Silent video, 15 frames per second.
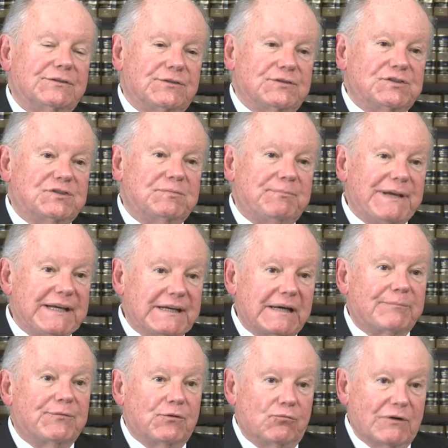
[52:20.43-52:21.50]
to speed
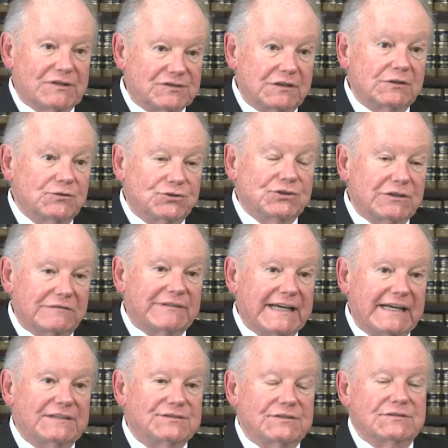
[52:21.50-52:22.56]
up the resolution of
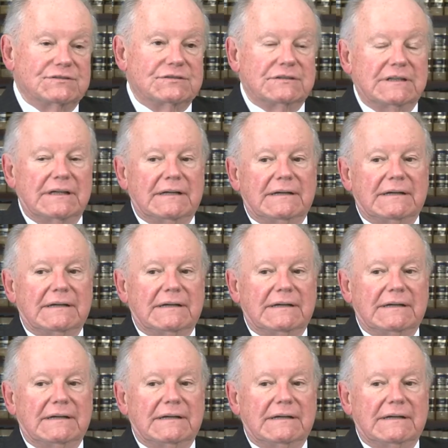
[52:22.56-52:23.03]
cases.